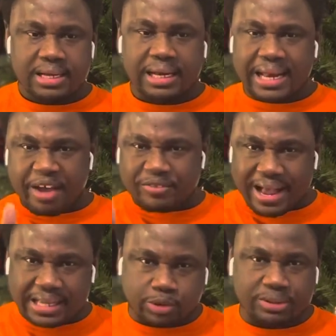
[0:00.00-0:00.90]
Life
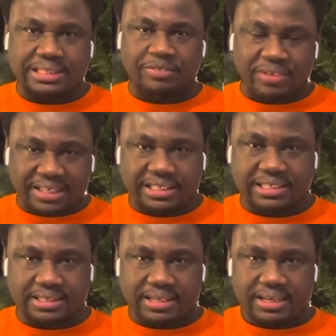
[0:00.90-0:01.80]
comes with
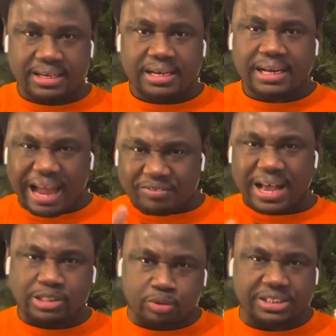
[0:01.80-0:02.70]
disadvantages. Life
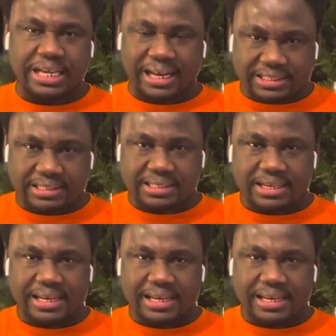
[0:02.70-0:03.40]
comes with challenges.